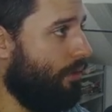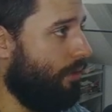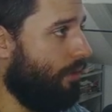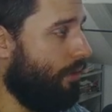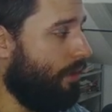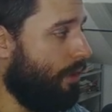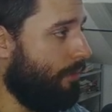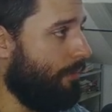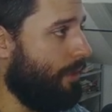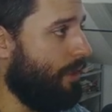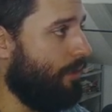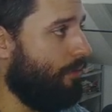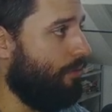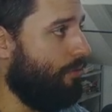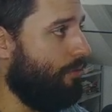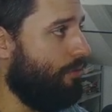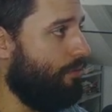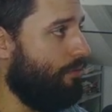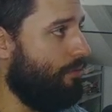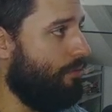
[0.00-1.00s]
coming
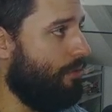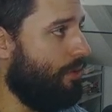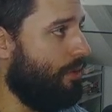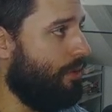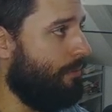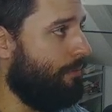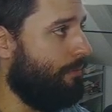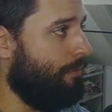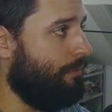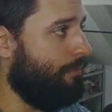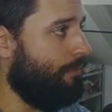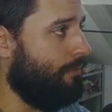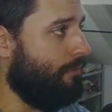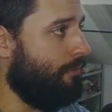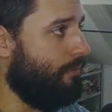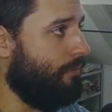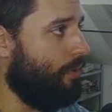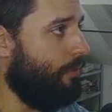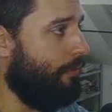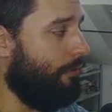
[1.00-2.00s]
to um,
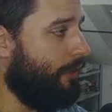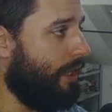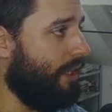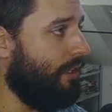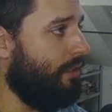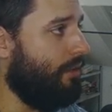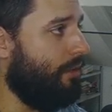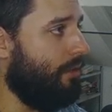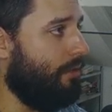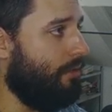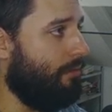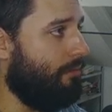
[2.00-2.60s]
the final